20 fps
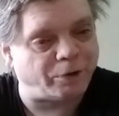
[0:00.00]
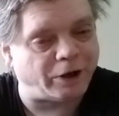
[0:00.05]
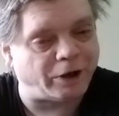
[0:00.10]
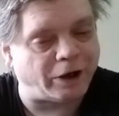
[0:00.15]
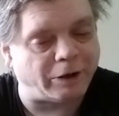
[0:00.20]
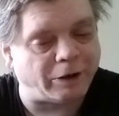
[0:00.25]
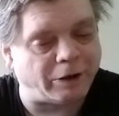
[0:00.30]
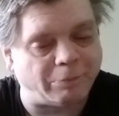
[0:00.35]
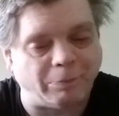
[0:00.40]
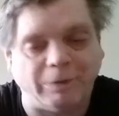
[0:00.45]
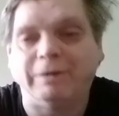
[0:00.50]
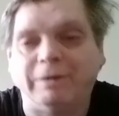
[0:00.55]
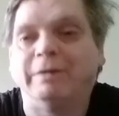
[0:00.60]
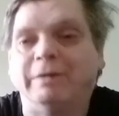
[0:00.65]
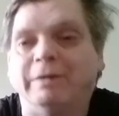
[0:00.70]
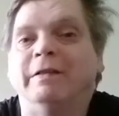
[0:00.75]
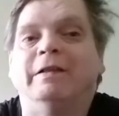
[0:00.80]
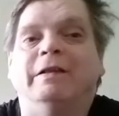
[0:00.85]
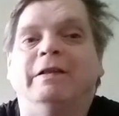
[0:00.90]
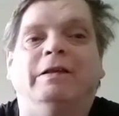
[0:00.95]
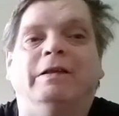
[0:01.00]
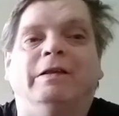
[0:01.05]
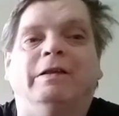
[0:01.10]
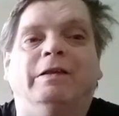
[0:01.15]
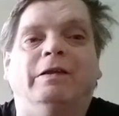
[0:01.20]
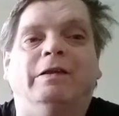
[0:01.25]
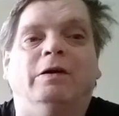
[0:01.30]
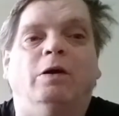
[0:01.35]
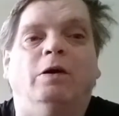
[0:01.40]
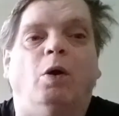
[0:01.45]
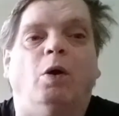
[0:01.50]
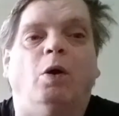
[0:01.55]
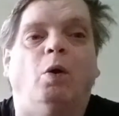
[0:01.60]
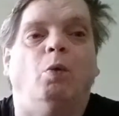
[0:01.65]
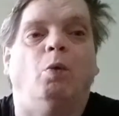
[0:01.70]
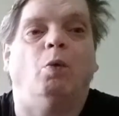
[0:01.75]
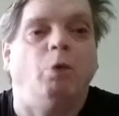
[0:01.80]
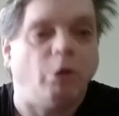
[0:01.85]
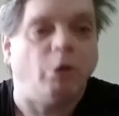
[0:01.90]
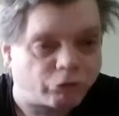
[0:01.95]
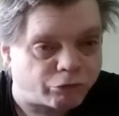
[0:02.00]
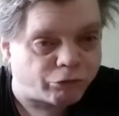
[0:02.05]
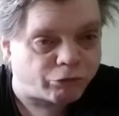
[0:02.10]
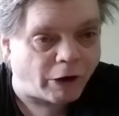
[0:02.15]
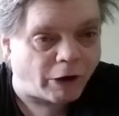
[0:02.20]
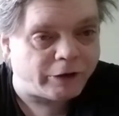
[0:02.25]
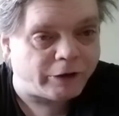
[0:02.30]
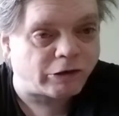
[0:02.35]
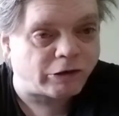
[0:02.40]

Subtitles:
We'll try this a fucking again. I've